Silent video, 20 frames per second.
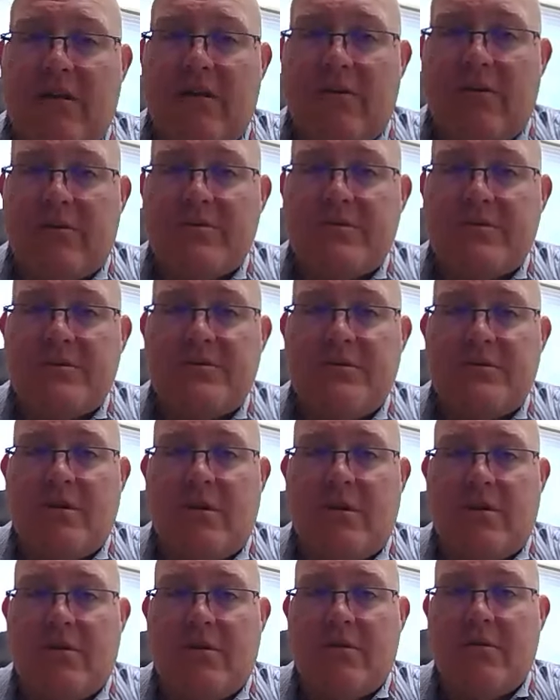dollars
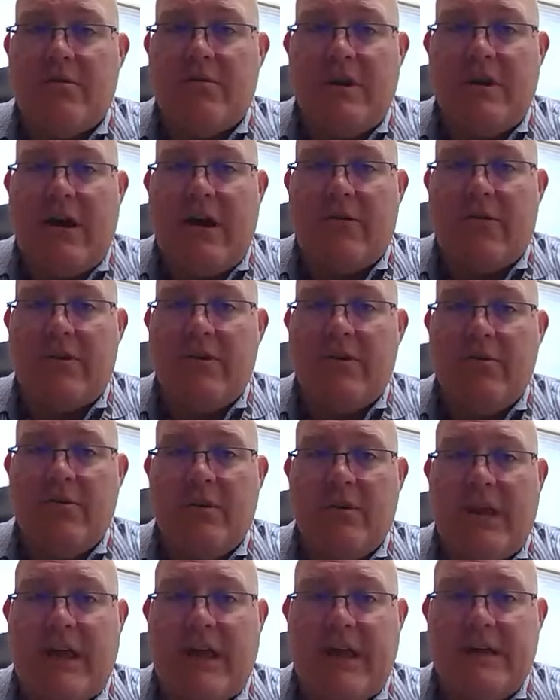are now
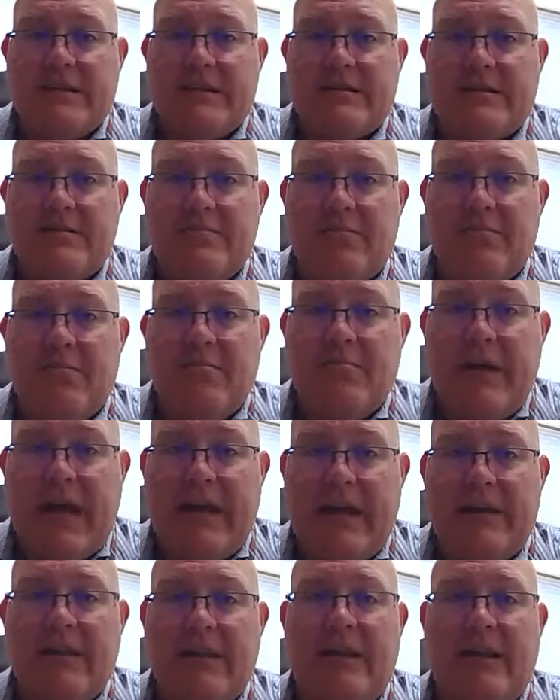utilized
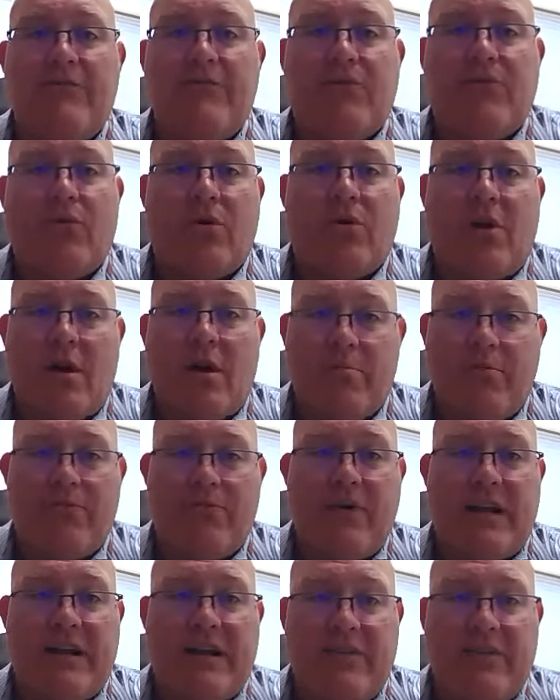mainly for our
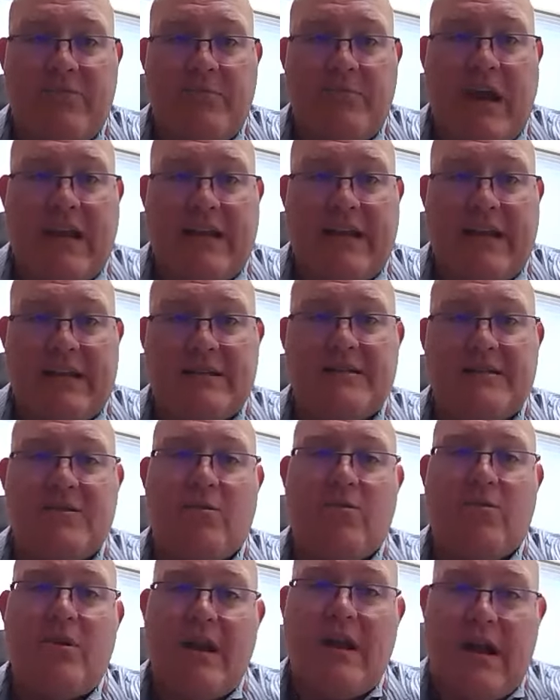preventative maintenance.
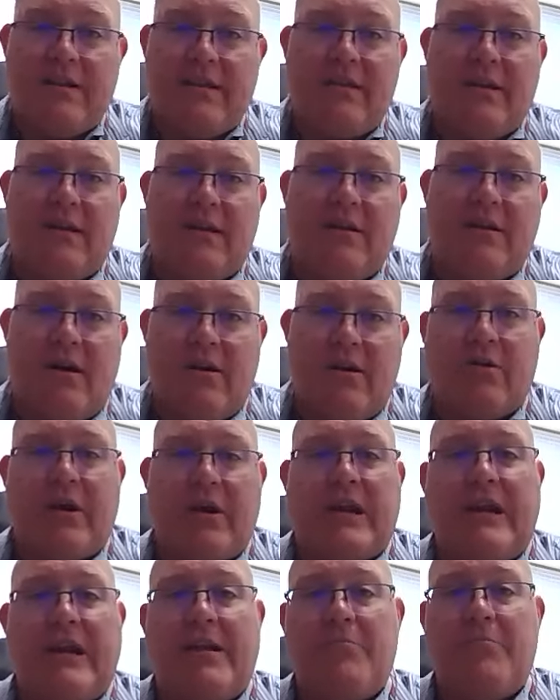So not the
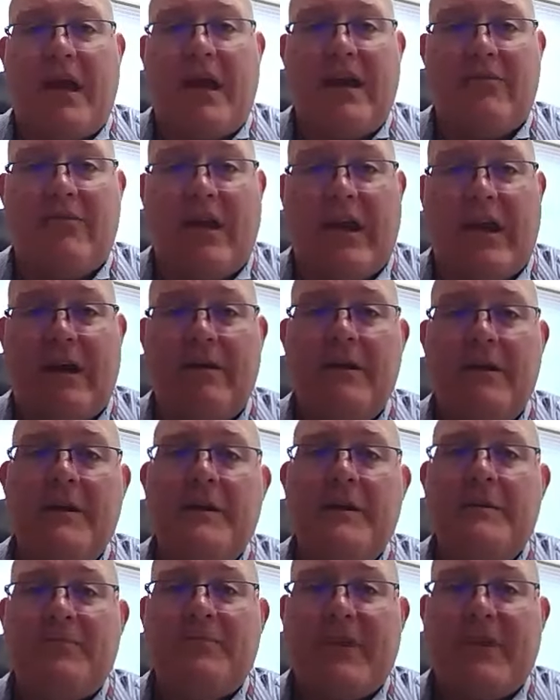concrete and paving.
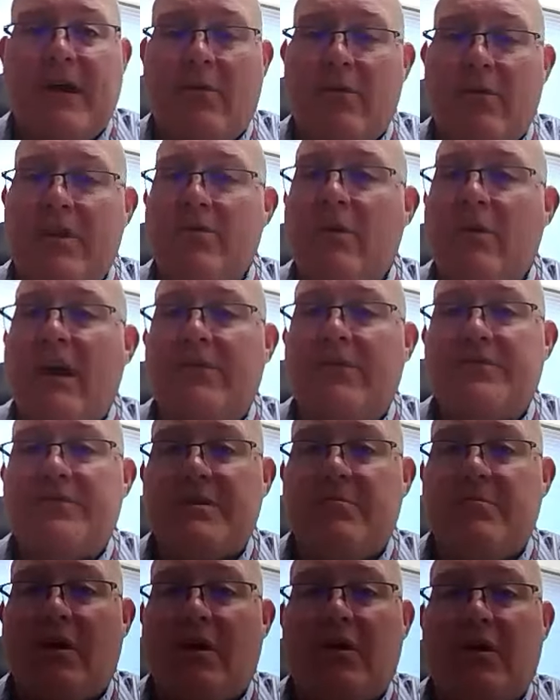We do have
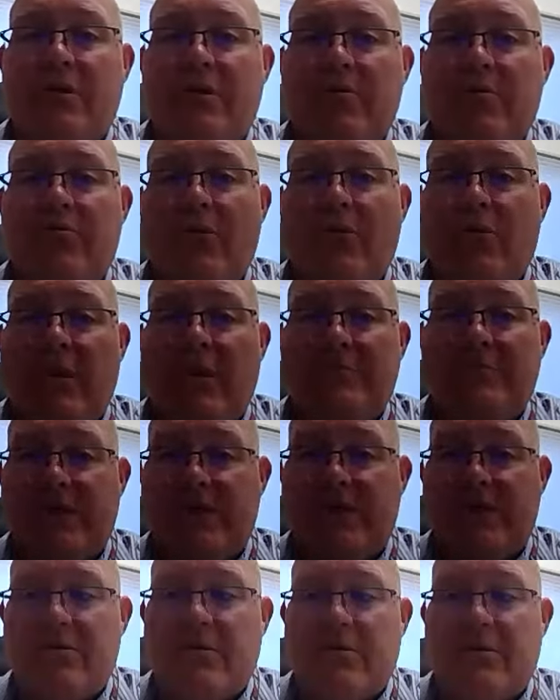some concrete
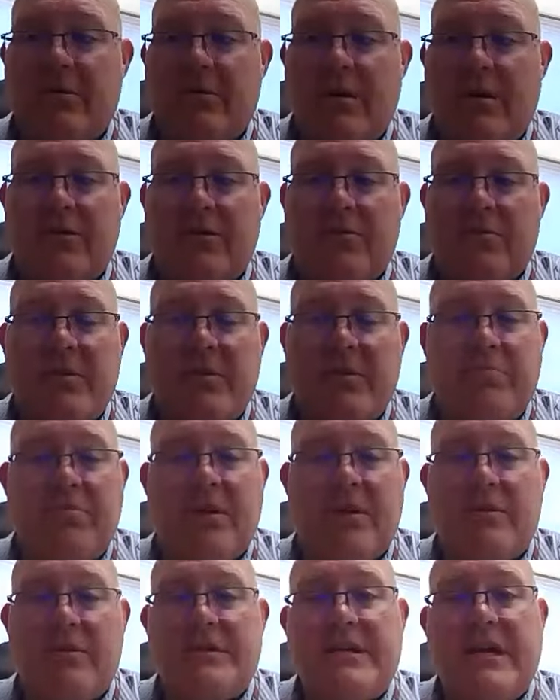programs under
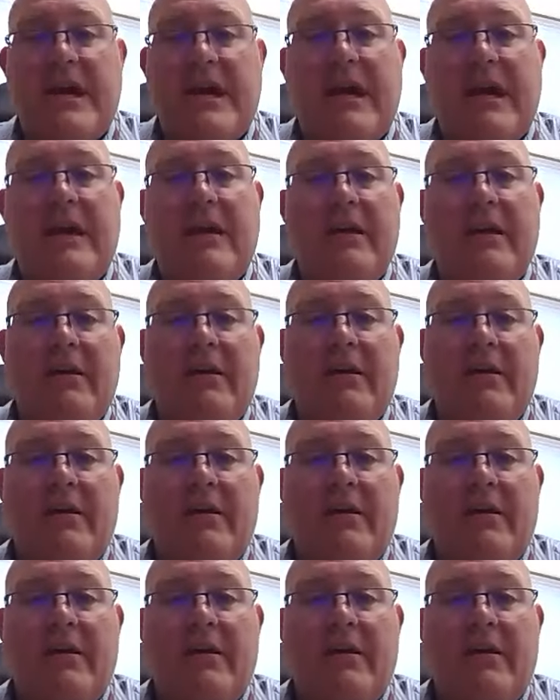PPRTA,